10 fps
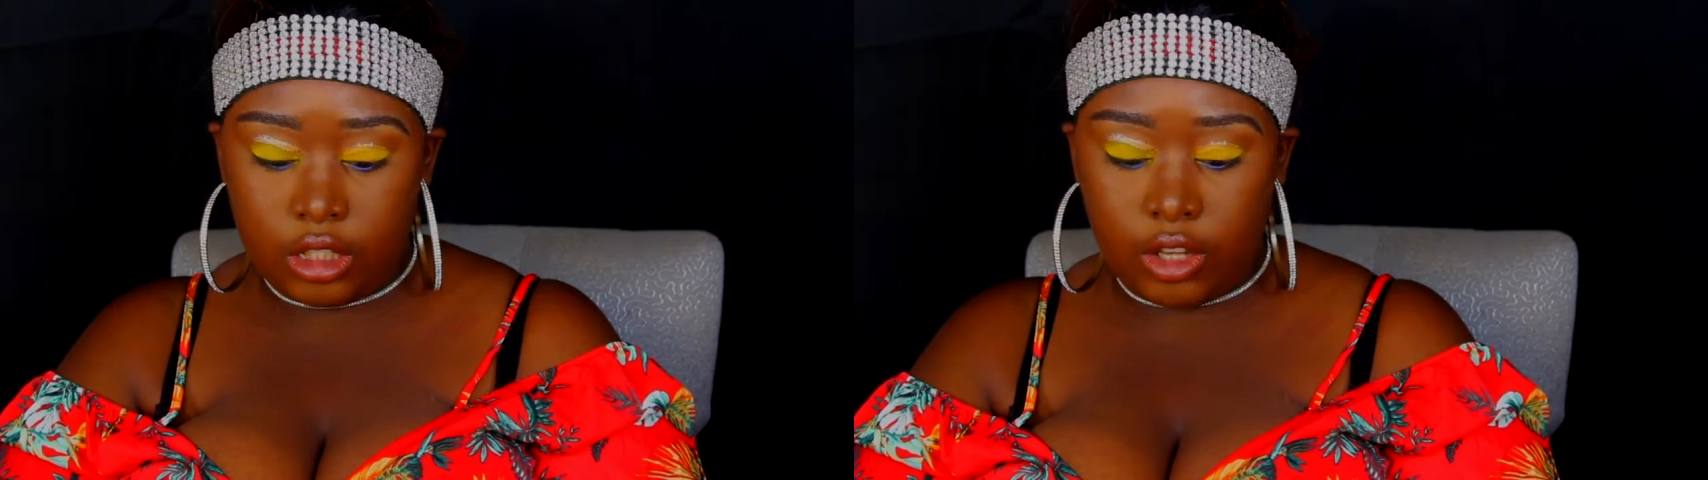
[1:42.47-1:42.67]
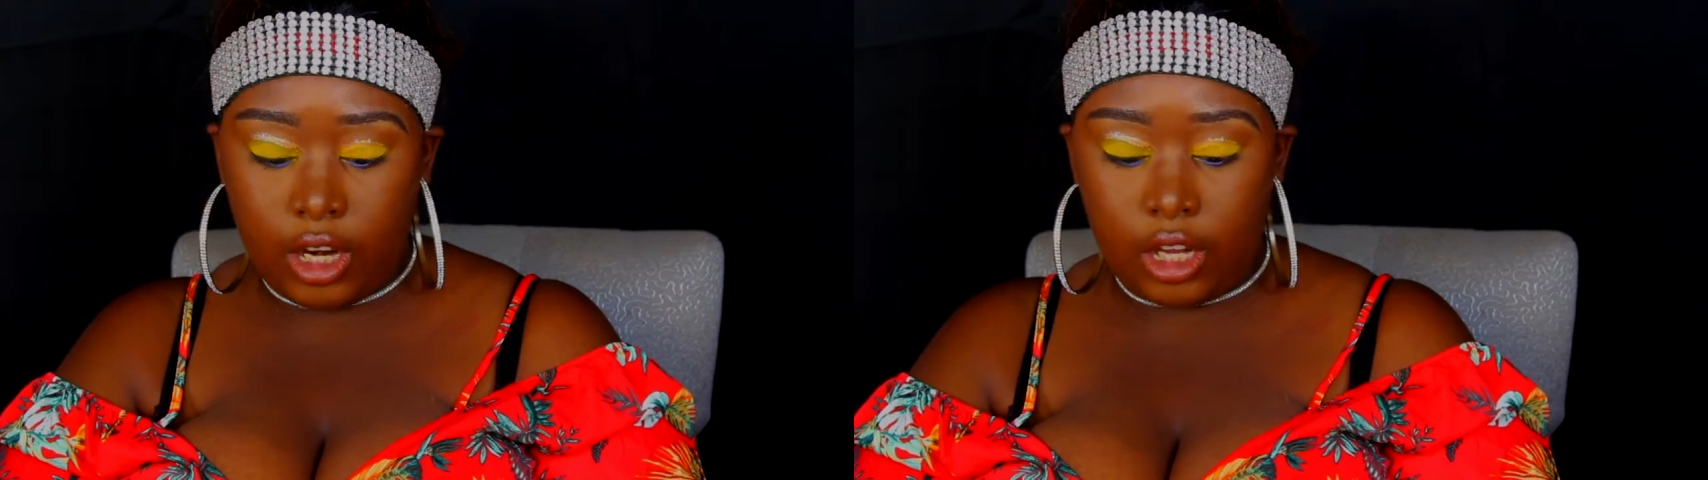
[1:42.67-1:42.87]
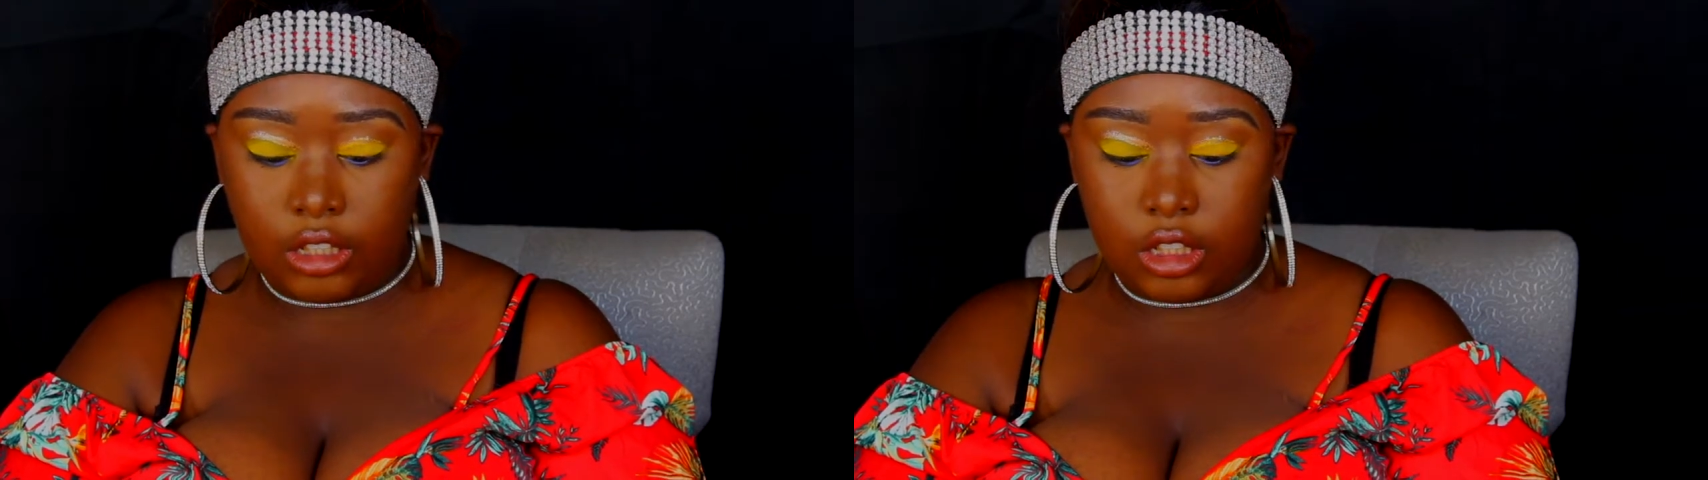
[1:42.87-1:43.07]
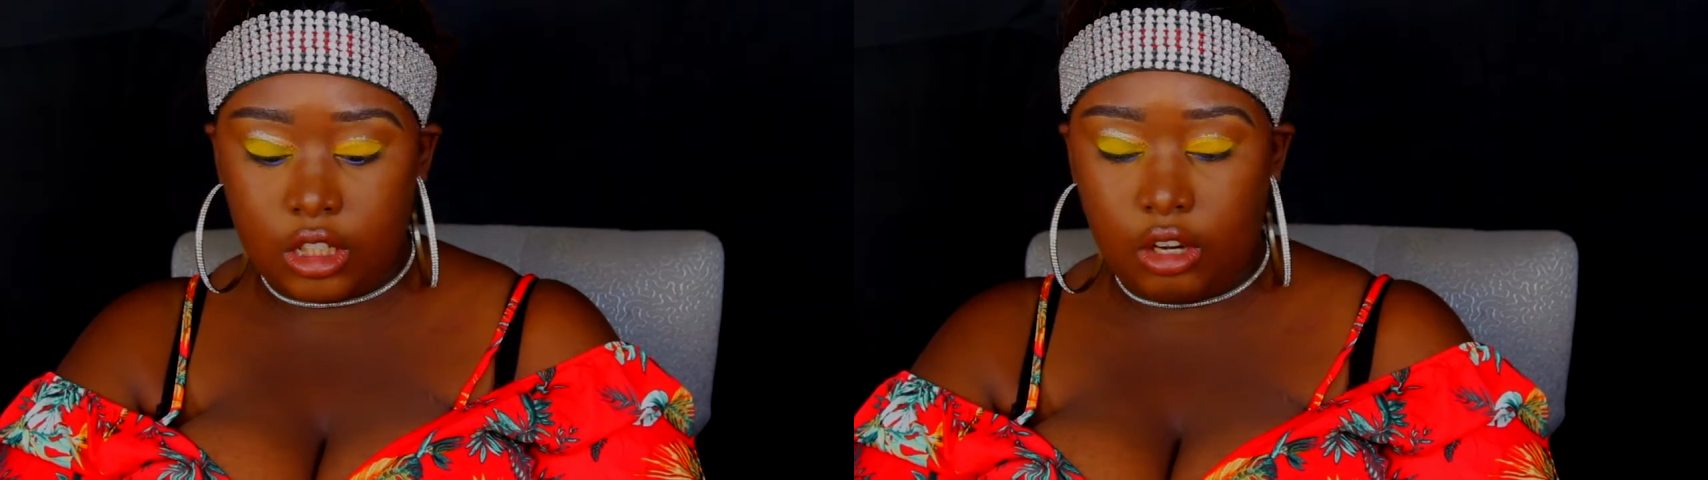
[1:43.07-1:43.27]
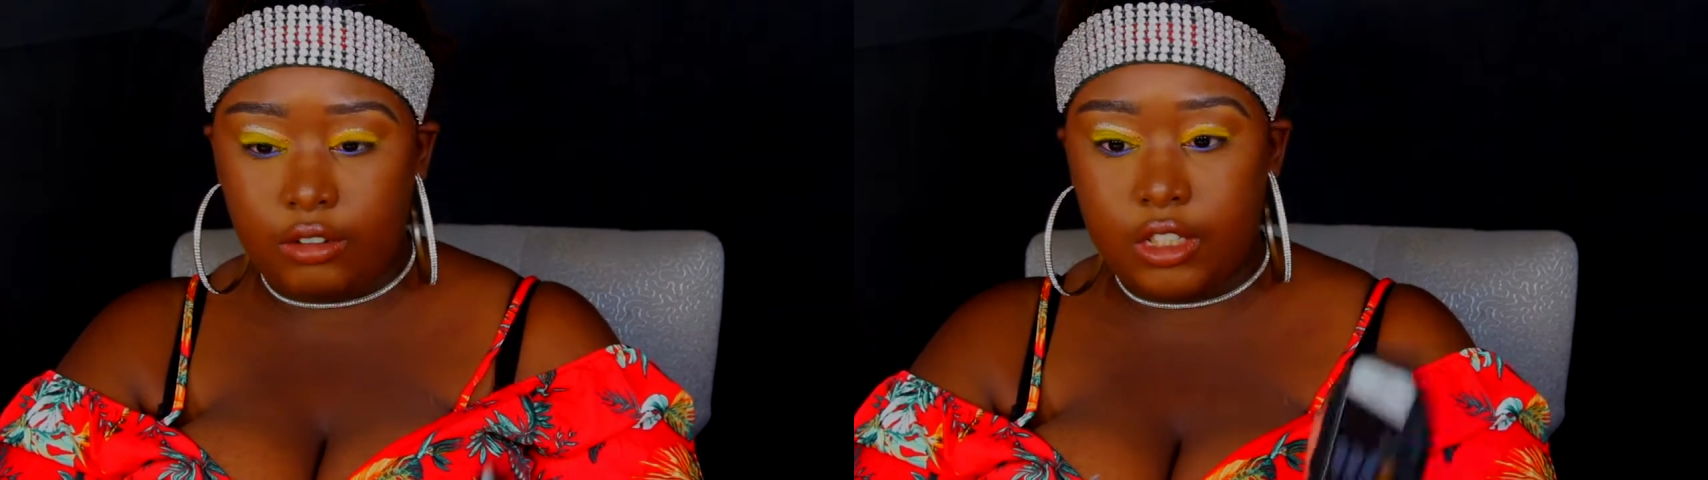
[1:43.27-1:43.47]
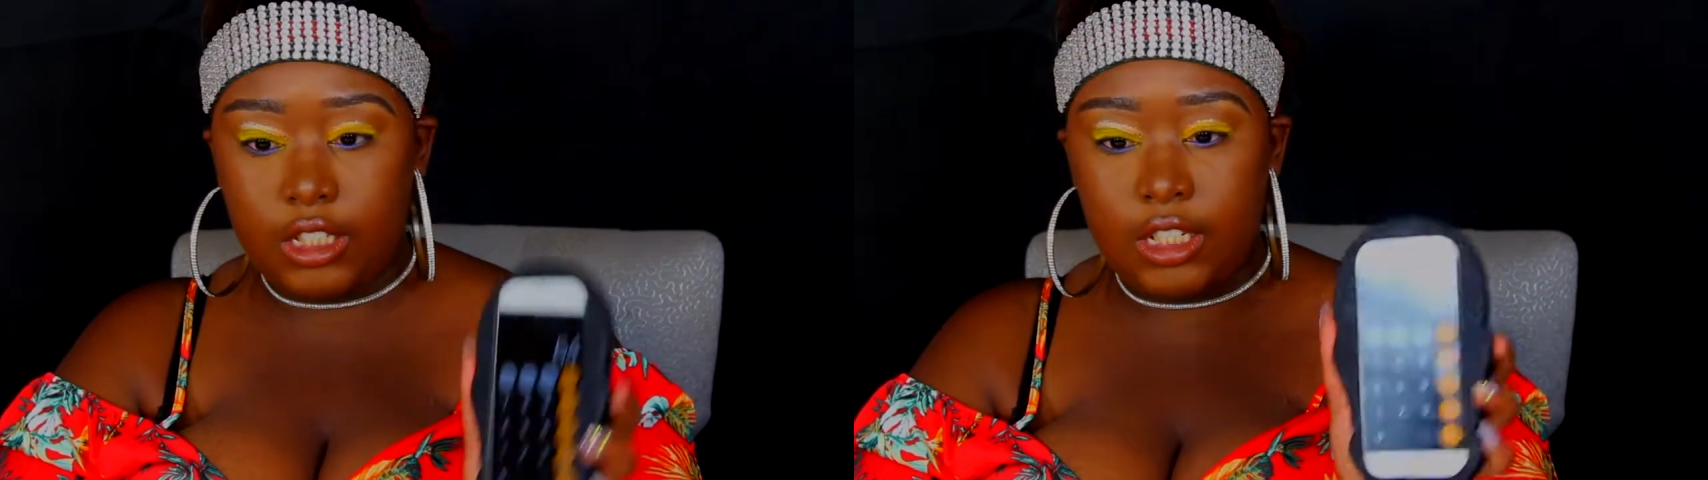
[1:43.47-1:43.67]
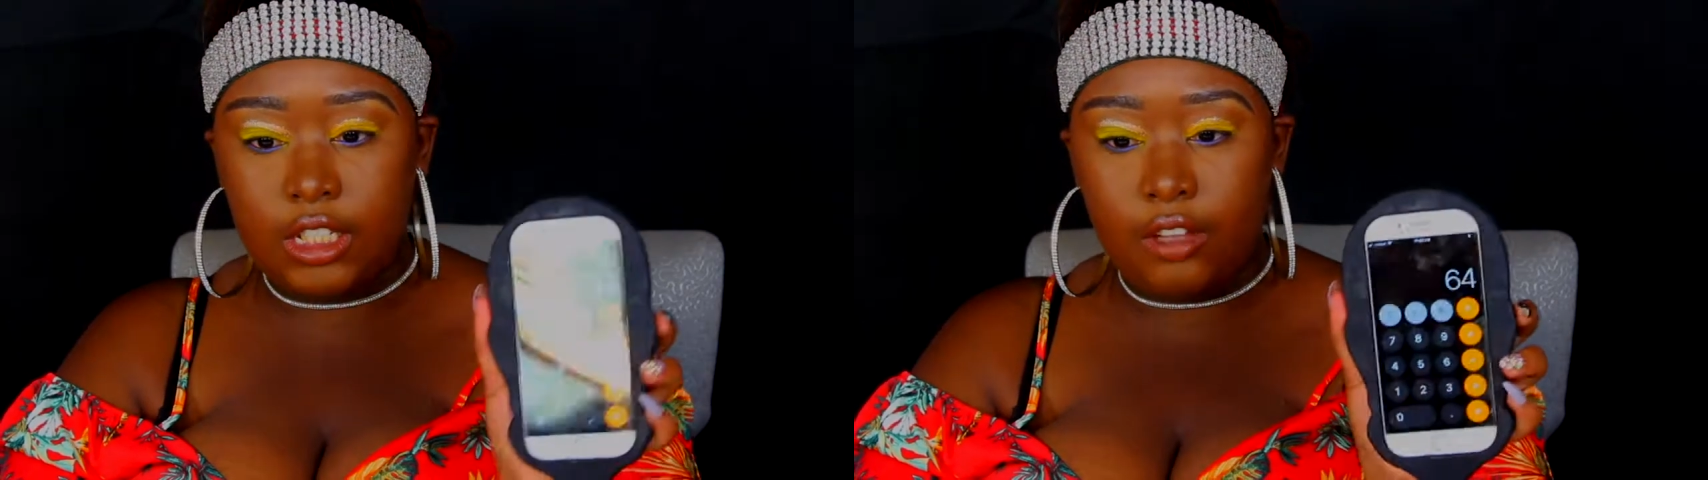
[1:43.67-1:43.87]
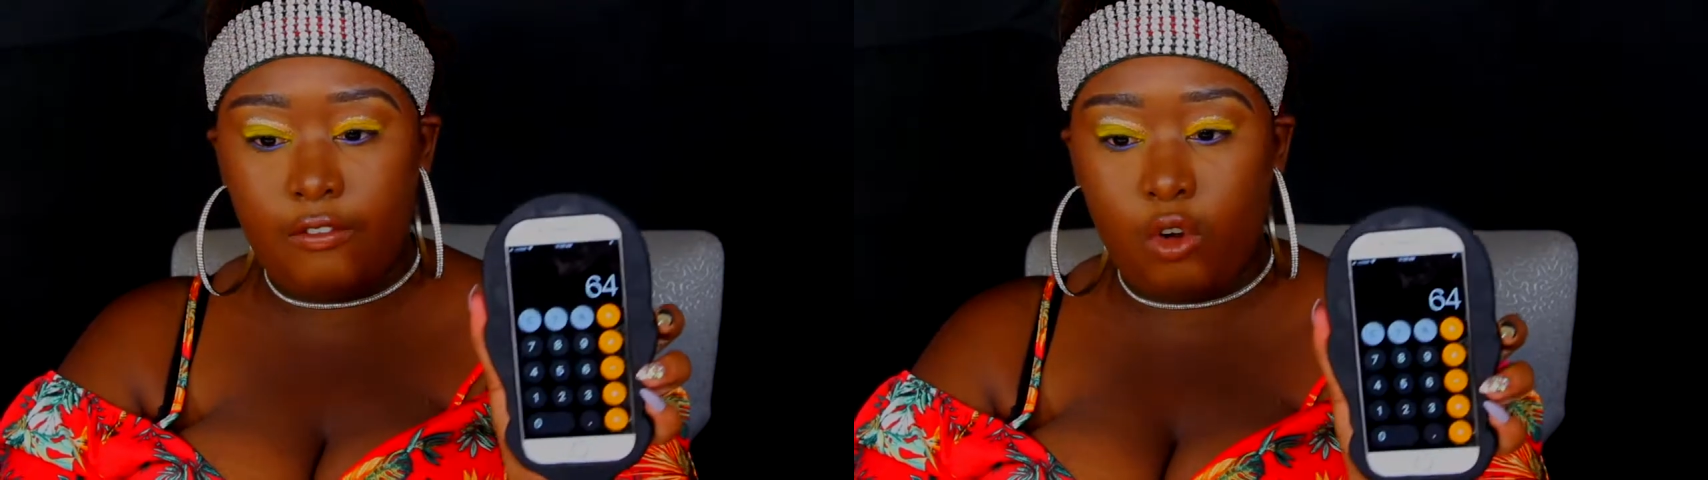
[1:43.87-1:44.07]
So I lost a total of
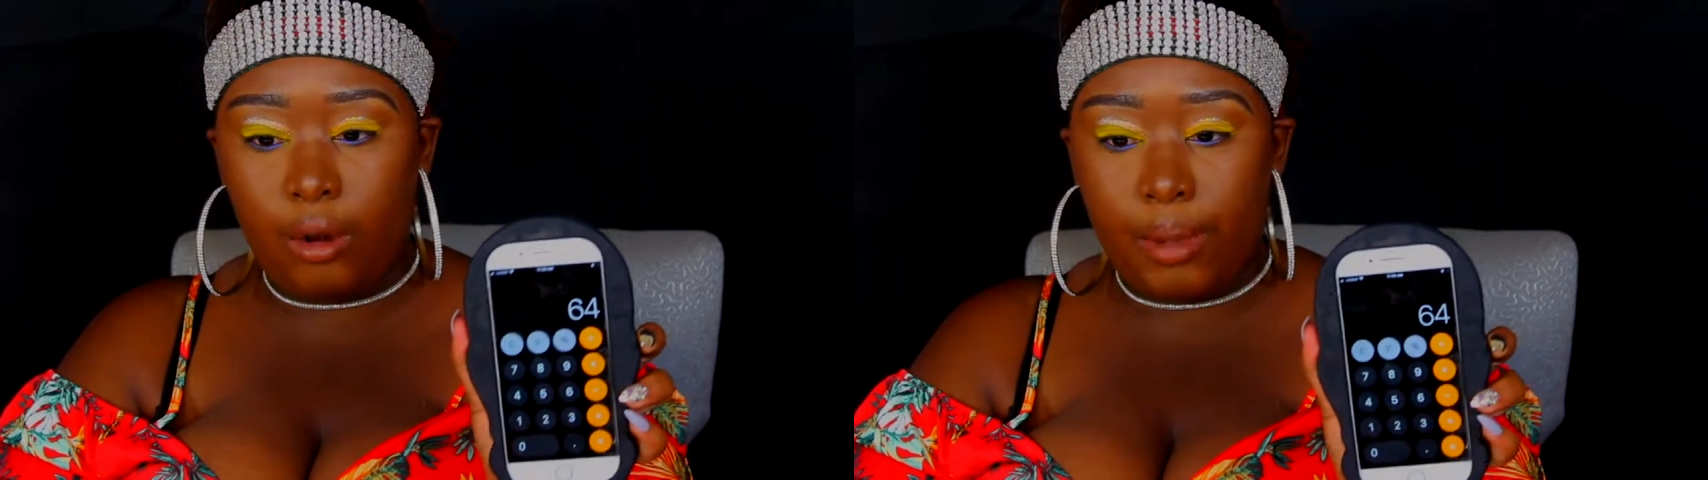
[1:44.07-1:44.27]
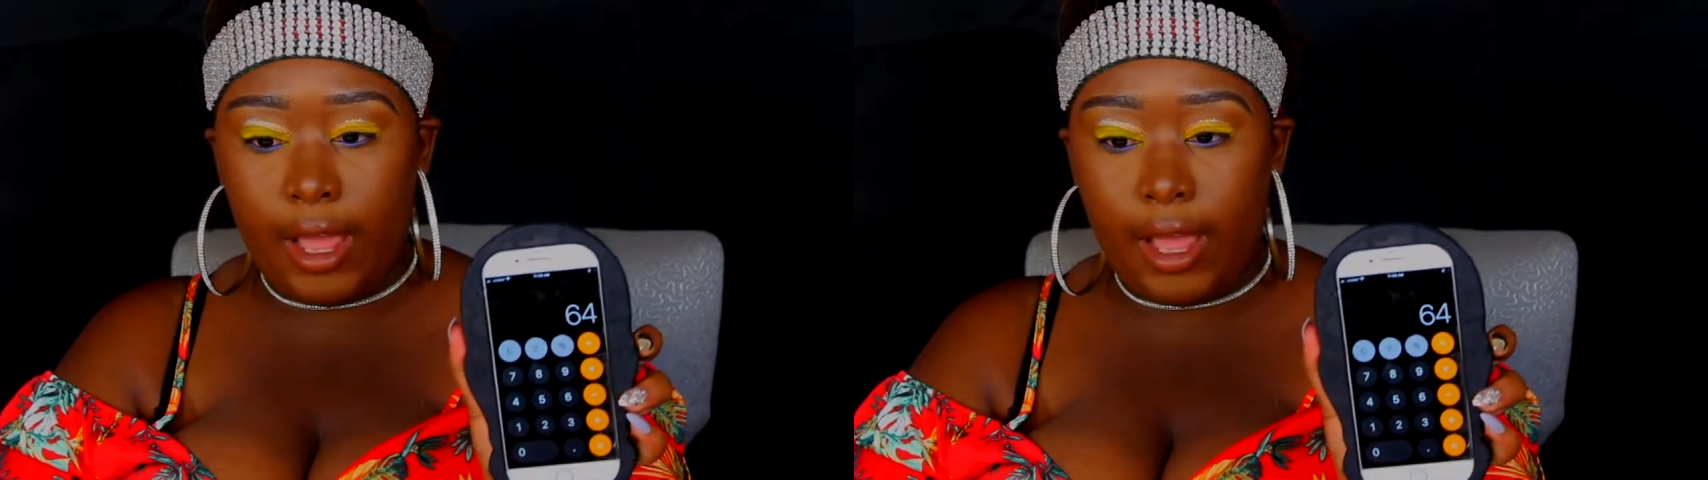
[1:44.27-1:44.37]
64